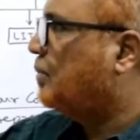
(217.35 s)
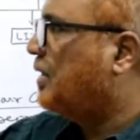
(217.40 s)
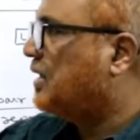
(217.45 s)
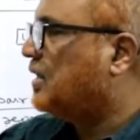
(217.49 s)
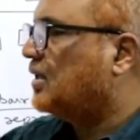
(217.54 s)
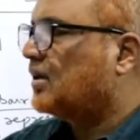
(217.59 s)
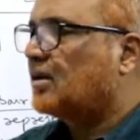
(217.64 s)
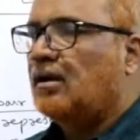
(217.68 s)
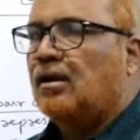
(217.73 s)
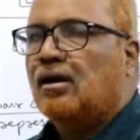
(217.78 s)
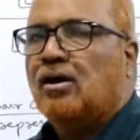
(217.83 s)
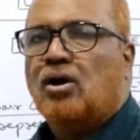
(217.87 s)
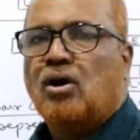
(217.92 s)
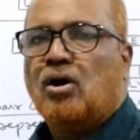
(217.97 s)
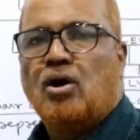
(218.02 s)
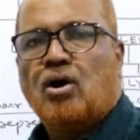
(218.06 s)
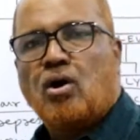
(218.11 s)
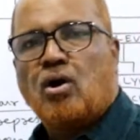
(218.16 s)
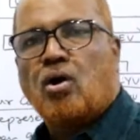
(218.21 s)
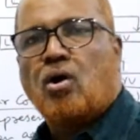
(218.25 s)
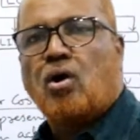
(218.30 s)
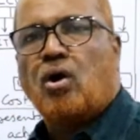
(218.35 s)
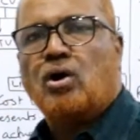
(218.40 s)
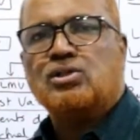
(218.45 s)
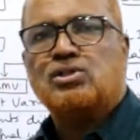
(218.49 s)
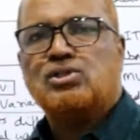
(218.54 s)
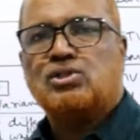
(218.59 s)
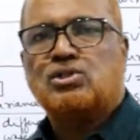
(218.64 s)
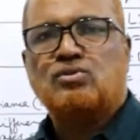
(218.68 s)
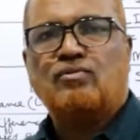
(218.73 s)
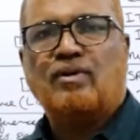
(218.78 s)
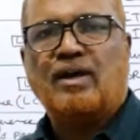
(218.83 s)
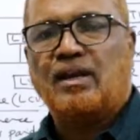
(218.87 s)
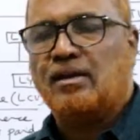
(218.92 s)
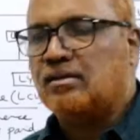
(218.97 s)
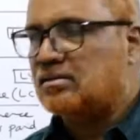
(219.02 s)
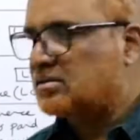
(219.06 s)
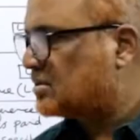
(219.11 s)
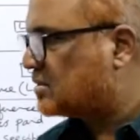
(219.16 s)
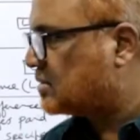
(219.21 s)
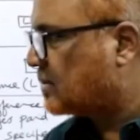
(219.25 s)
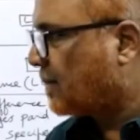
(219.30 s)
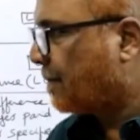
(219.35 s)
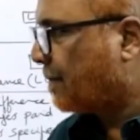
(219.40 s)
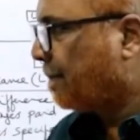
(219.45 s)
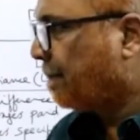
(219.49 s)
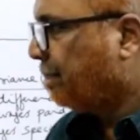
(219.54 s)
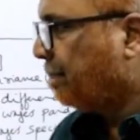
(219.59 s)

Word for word: material cost variance.